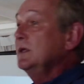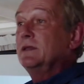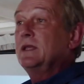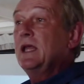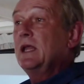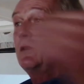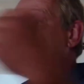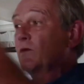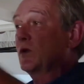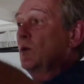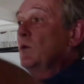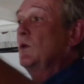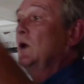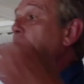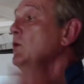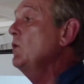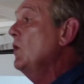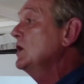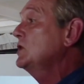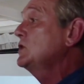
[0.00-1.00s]
Then you
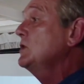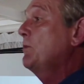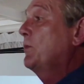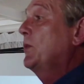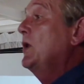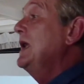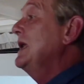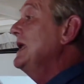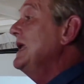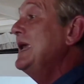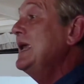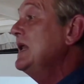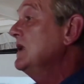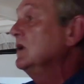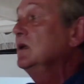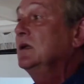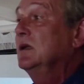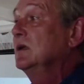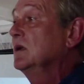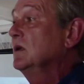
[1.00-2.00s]
when you want to bring
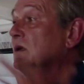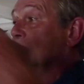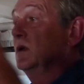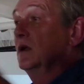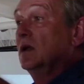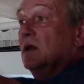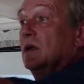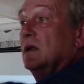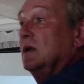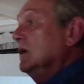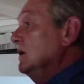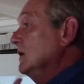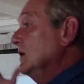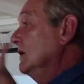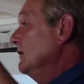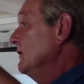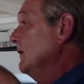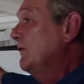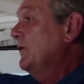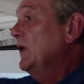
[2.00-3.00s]
in
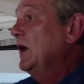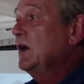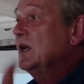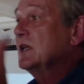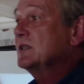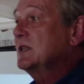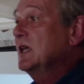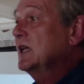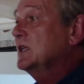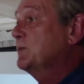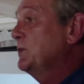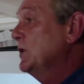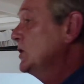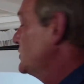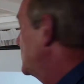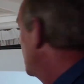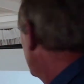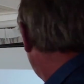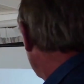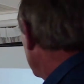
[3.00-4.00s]
the various
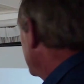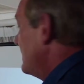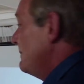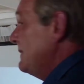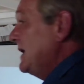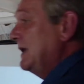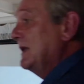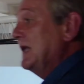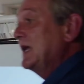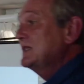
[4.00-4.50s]
experts, you bring them in.